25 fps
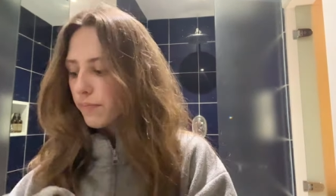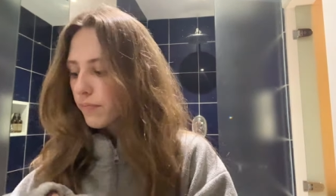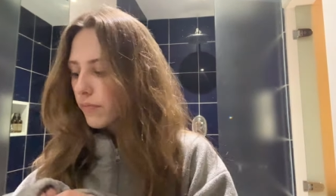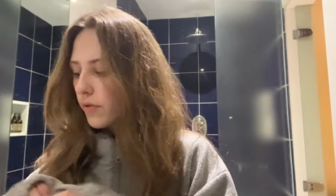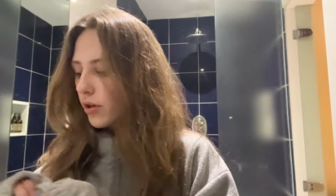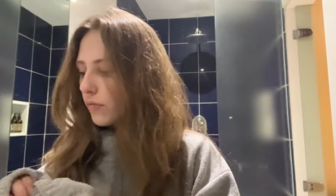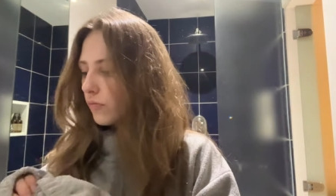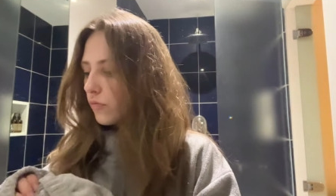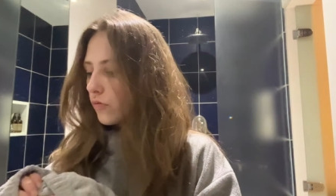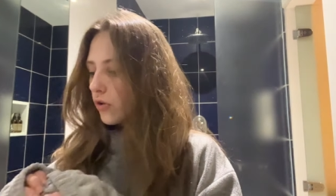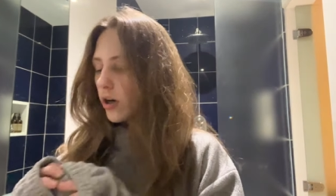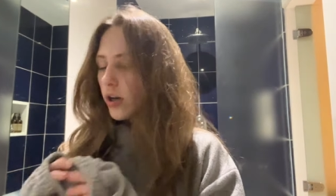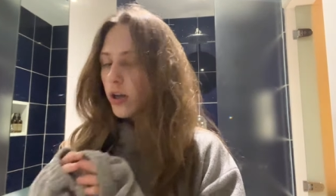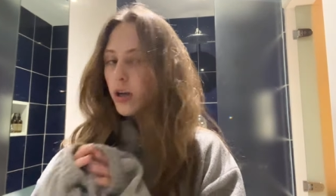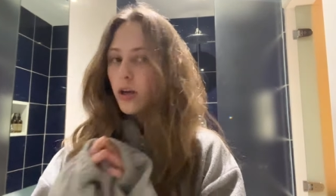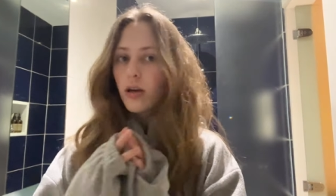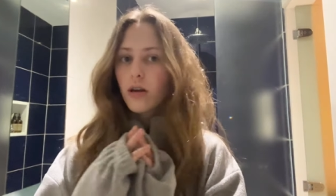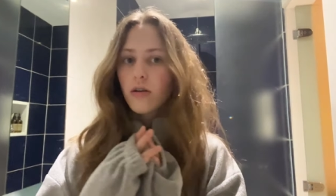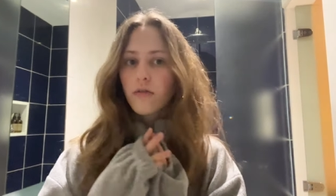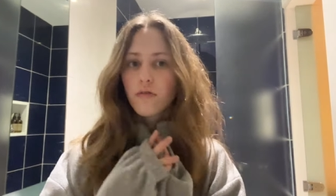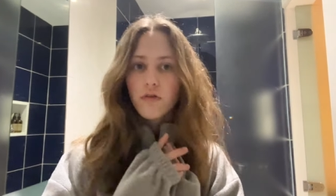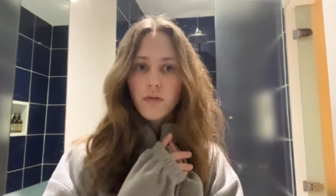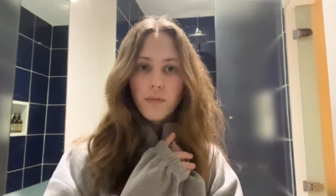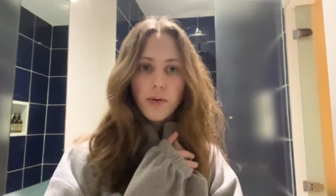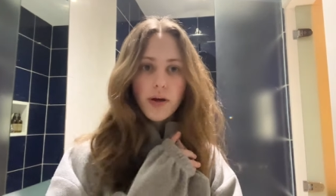I'm ready
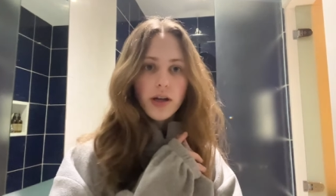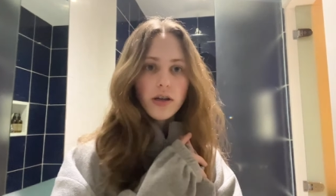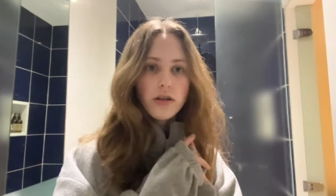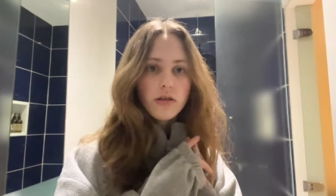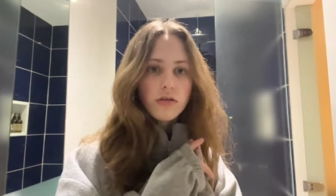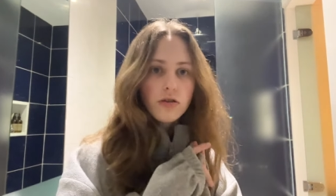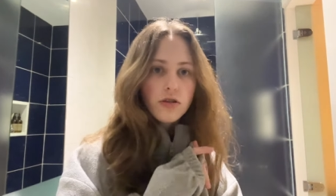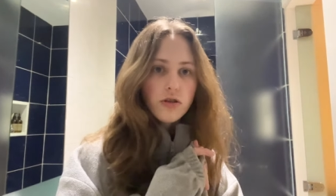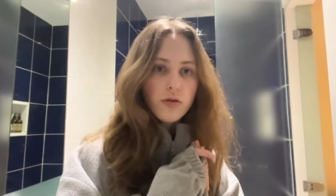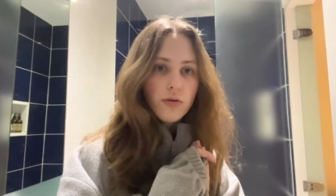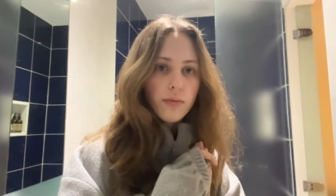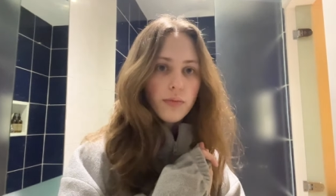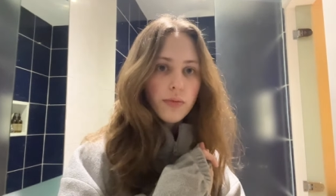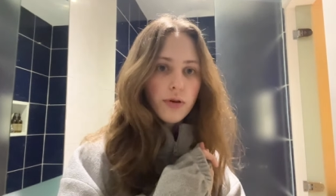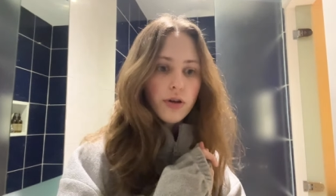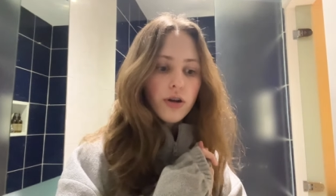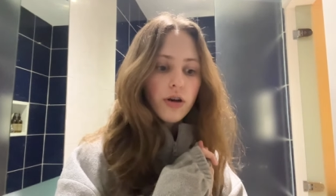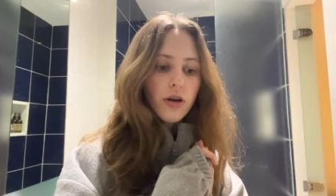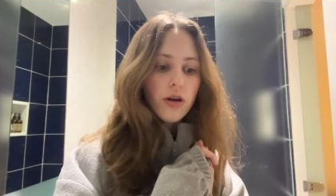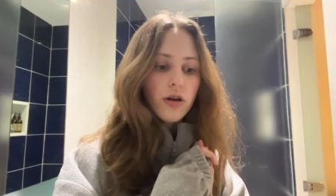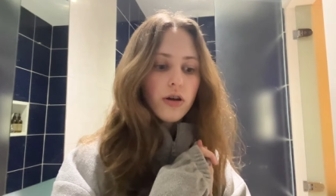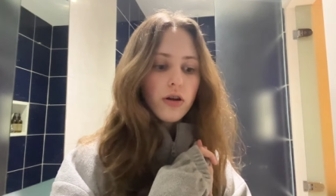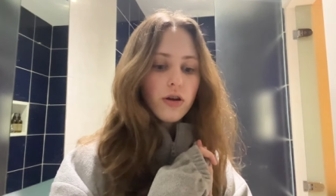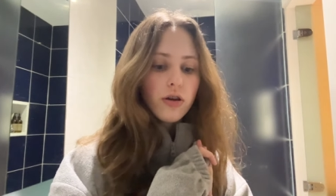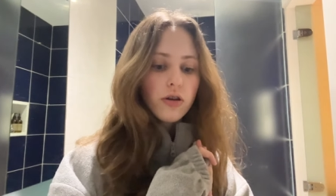for bed, so I'm
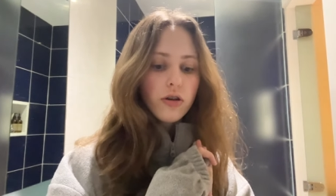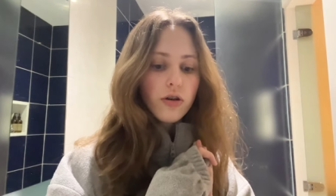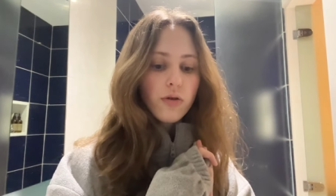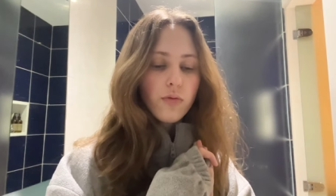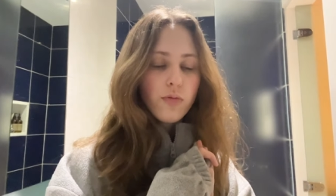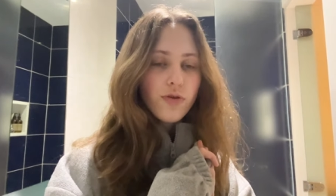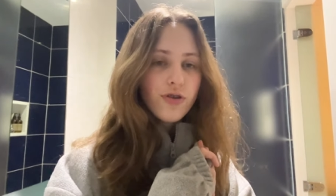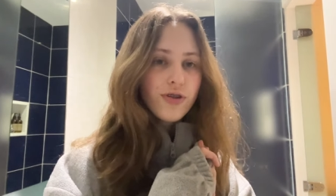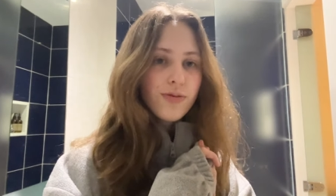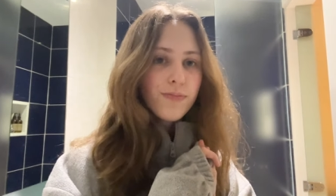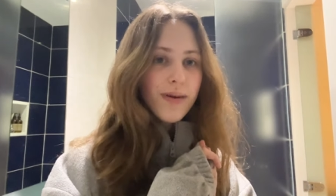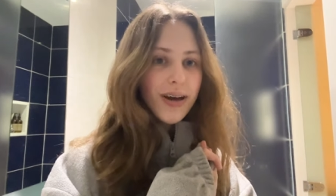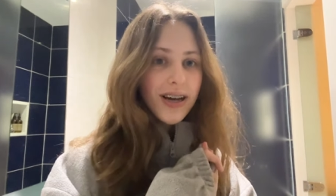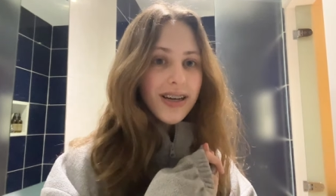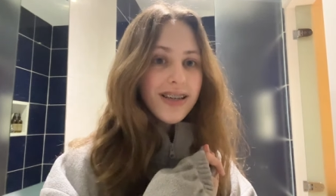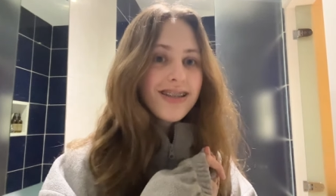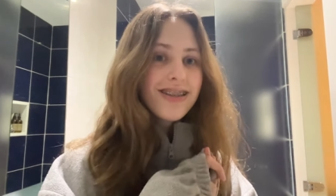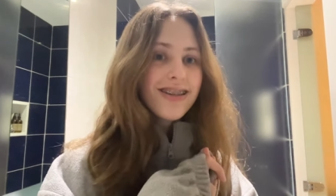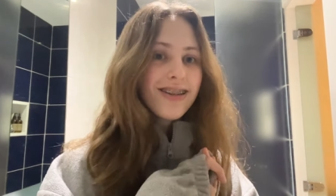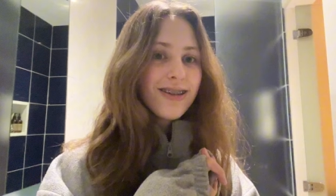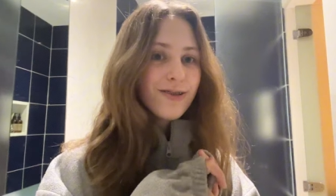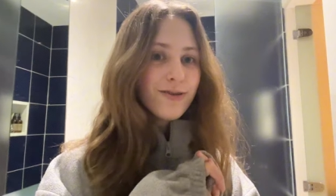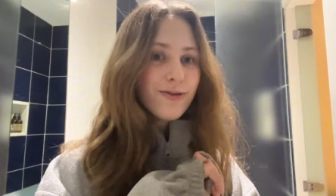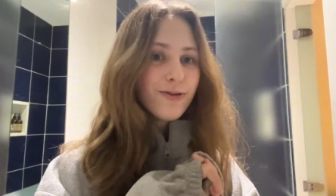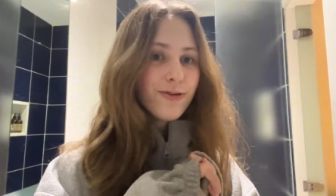gonna go and watch
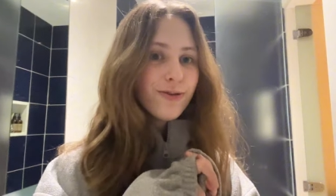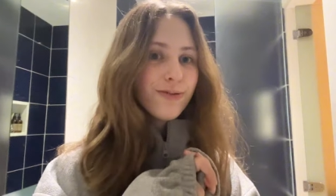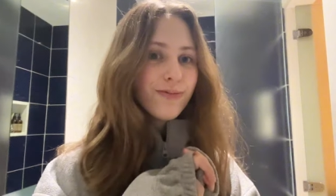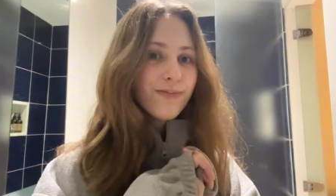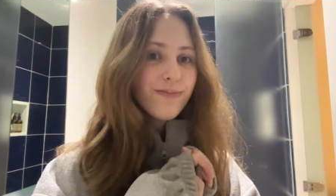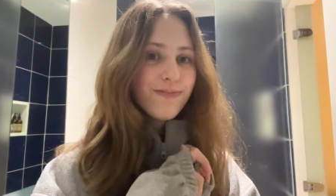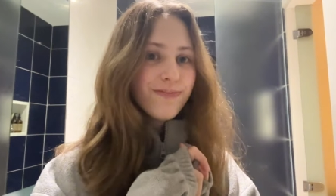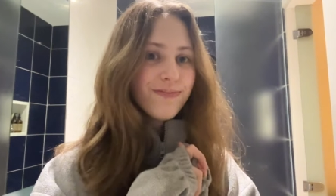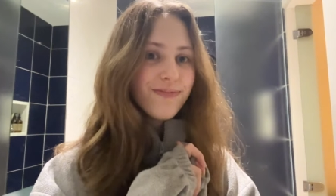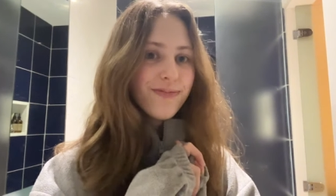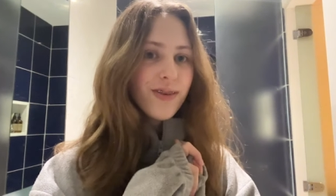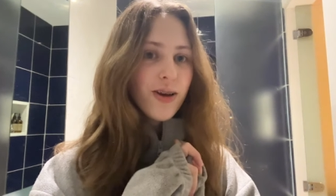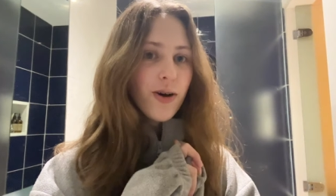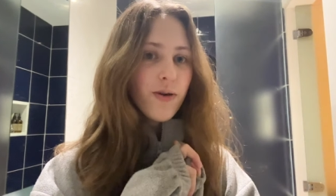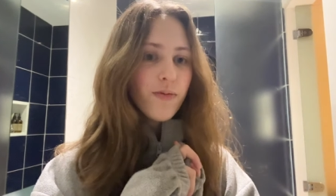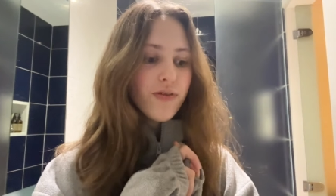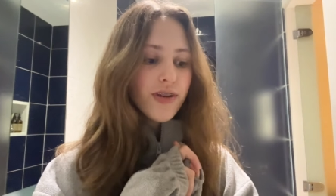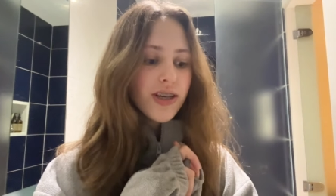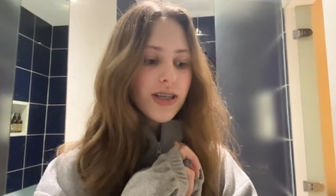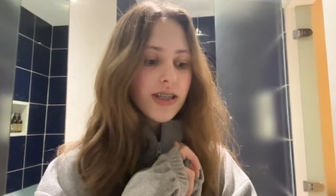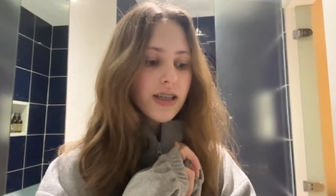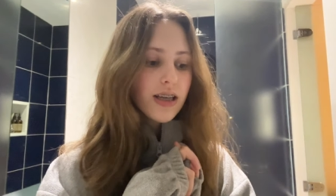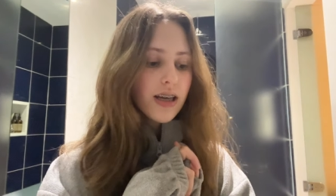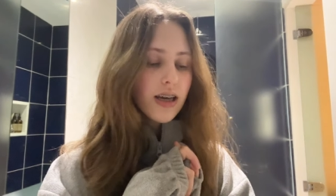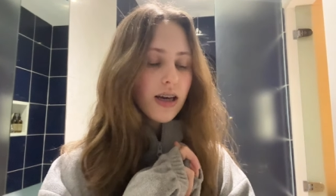Maxton Hall
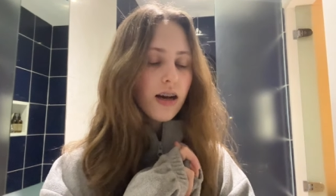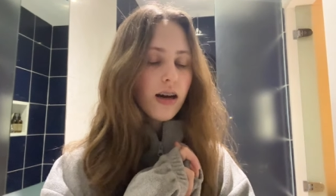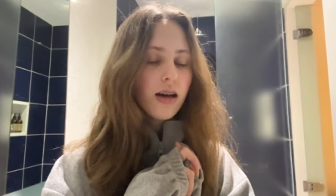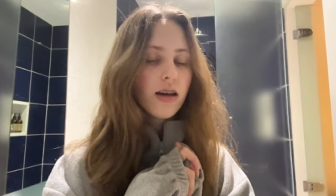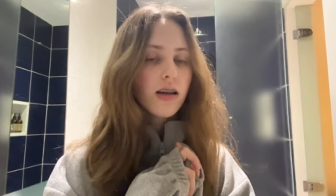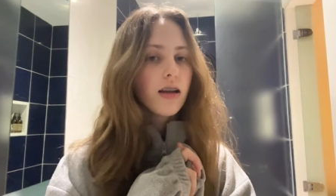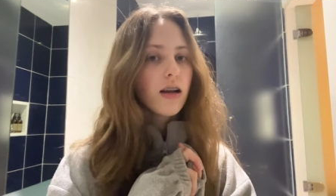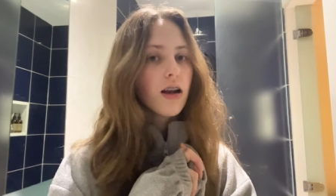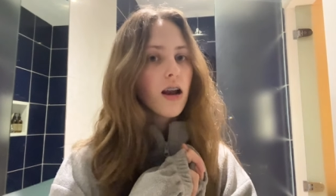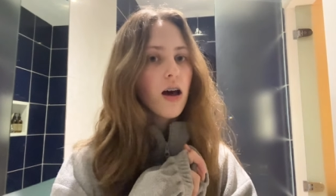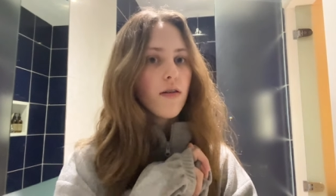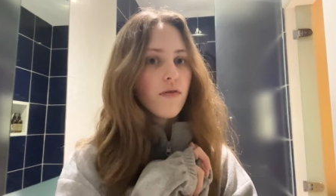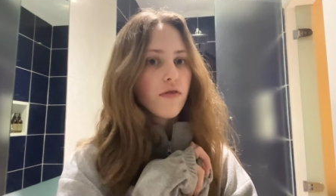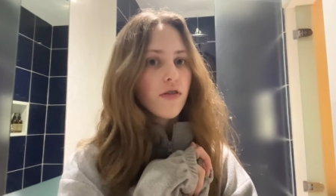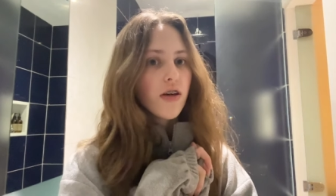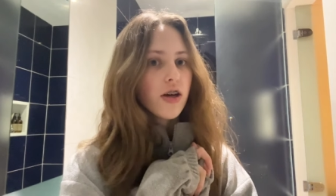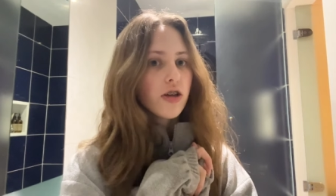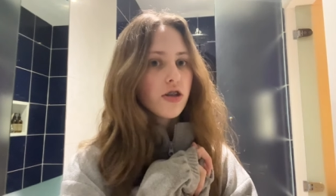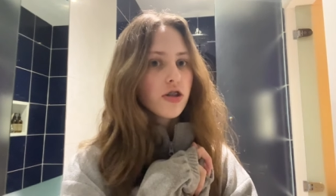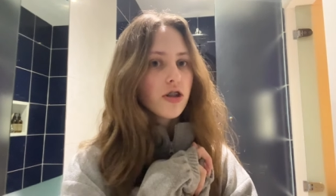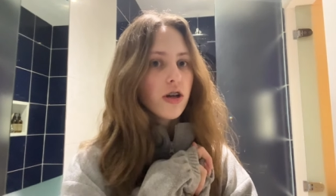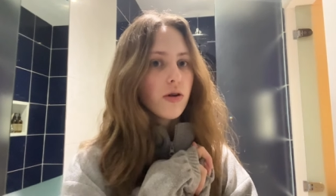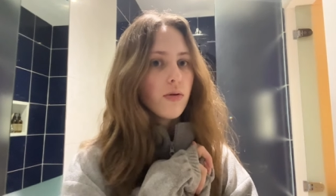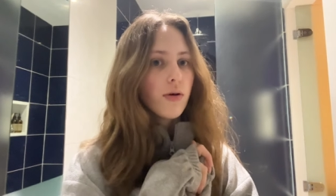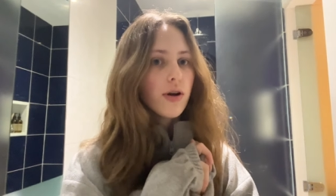obviously i love that
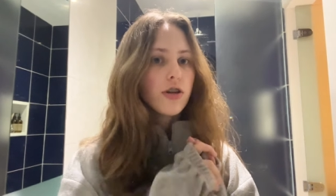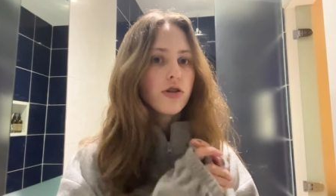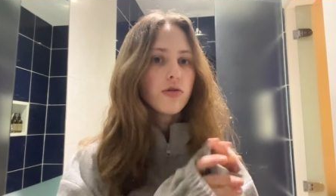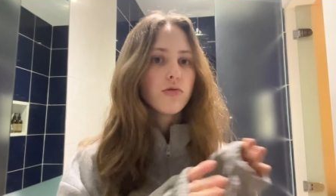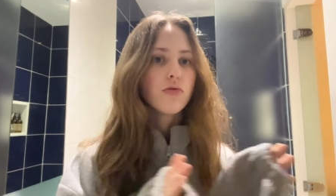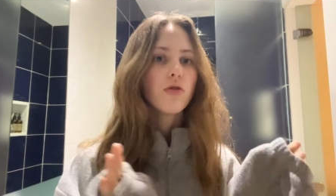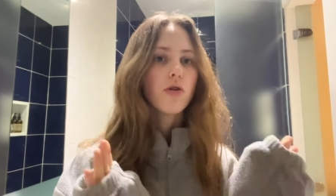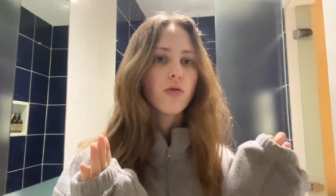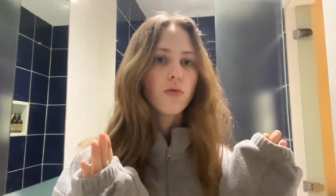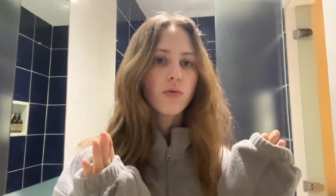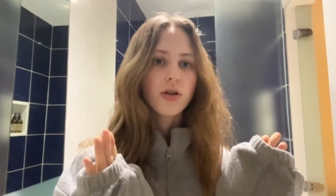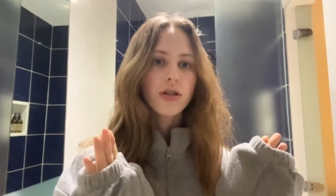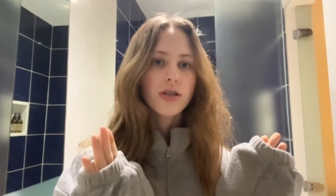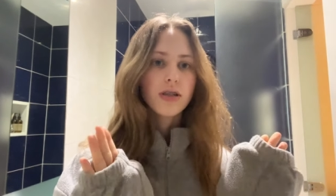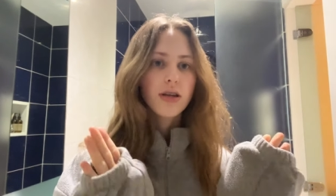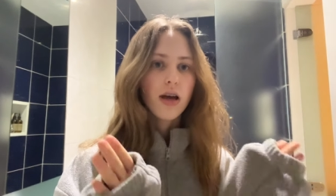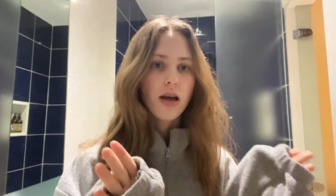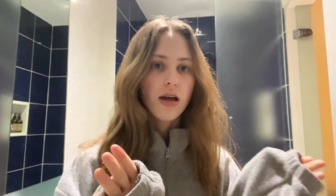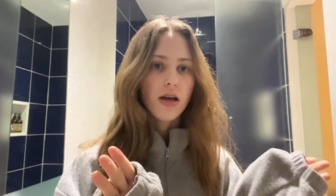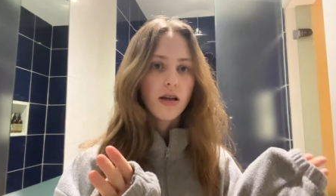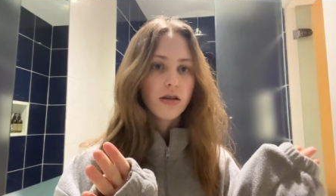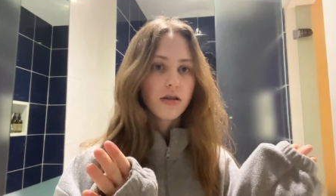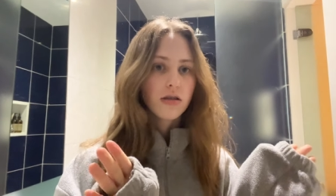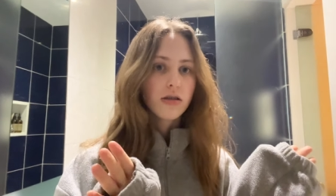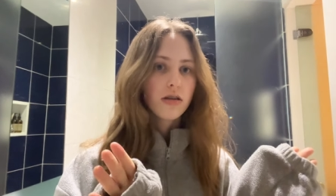show i do not want it to
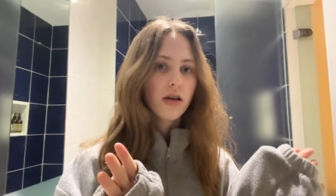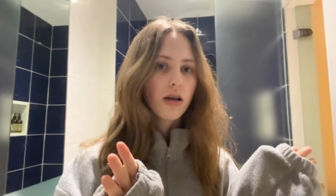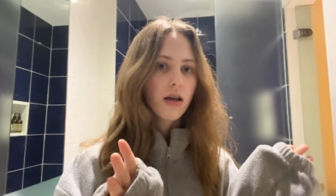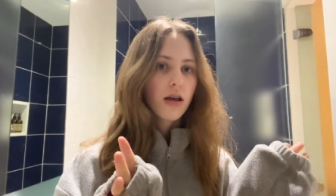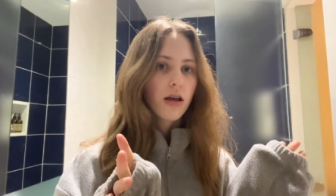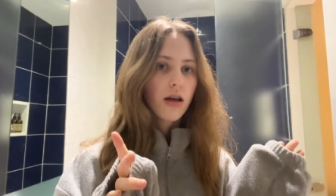end